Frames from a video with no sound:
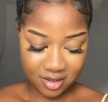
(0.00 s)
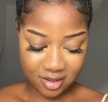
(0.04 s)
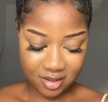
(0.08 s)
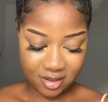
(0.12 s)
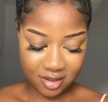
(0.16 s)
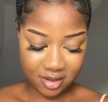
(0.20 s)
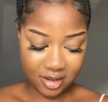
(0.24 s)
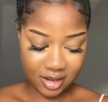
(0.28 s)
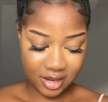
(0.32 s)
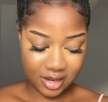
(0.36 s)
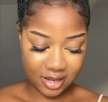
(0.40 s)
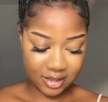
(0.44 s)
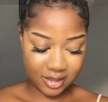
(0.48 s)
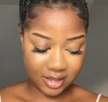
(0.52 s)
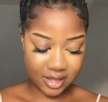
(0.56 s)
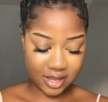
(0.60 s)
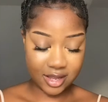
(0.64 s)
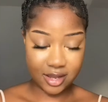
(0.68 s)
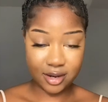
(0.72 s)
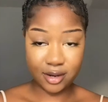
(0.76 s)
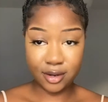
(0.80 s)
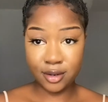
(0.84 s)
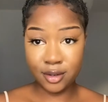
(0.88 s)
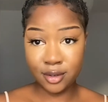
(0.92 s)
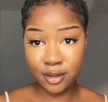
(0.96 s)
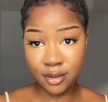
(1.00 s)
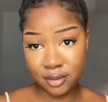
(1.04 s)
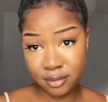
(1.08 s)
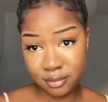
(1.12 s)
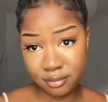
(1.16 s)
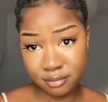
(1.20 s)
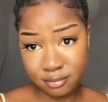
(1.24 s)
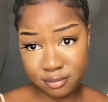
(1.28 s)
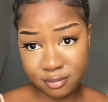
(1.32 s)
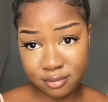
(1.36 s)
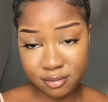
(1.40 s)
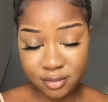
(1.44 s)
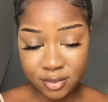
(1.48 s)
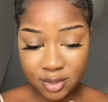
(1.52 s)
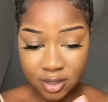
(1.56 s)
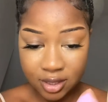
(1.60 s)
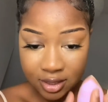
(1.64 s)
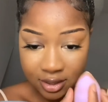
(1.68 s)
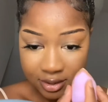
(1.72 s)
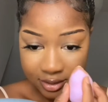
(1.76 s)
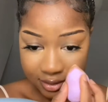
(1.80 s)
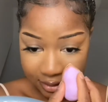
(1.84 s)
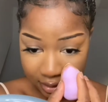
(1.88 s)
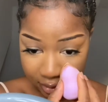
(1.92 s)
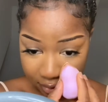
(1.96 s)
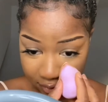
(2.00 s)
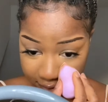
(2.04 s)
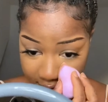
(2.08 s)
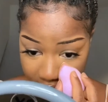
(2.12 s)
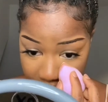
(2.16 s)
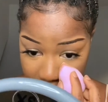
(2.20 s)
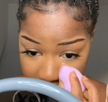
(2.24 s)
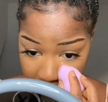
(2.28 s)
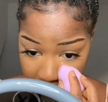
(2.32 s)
And then set your face.